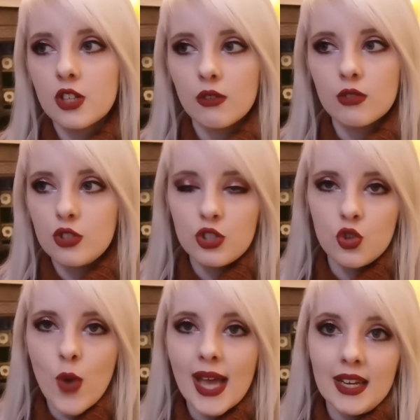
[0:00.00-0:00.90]
don't
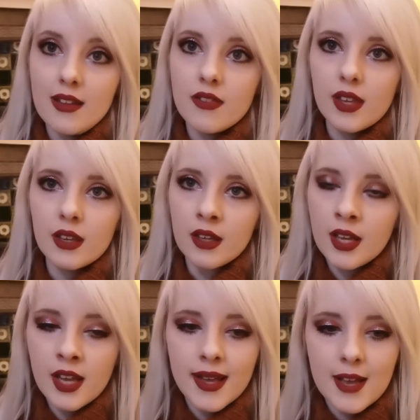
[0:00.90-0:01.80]
do anything.
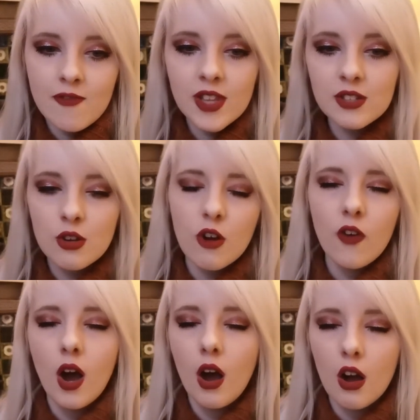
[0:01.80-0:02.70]
If they're sort
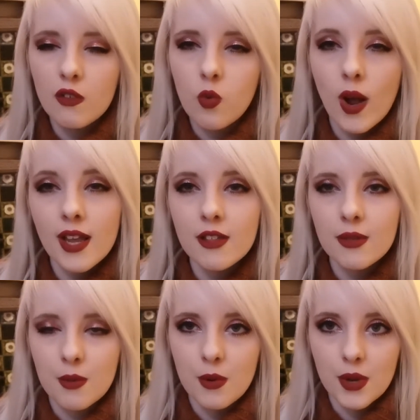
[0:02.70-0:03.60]
of halfway
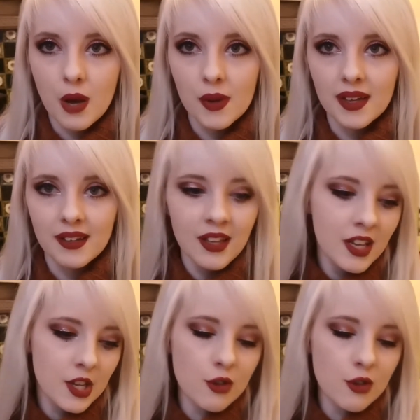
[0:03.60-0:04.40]
through going,